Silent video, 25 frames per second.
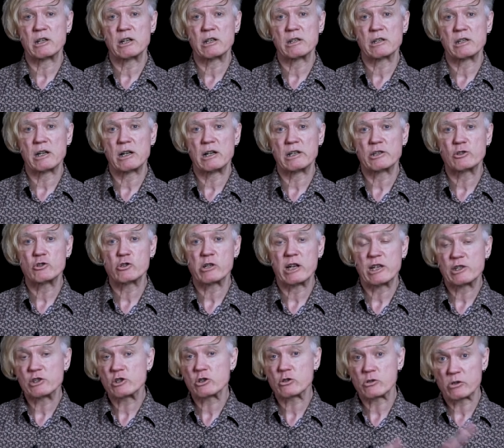I, I
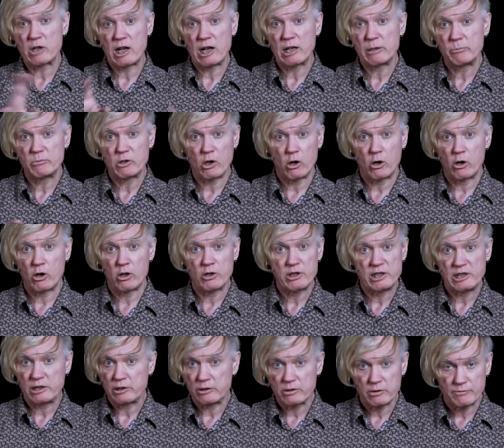transcribed all
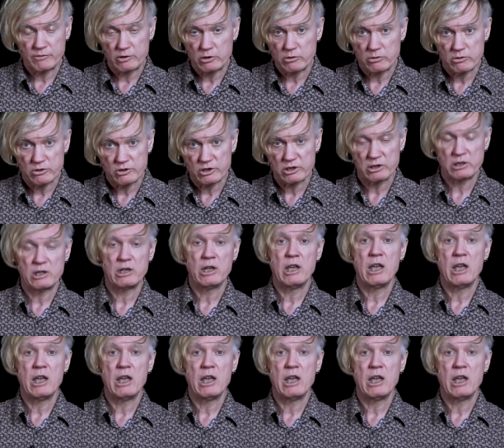the interviews.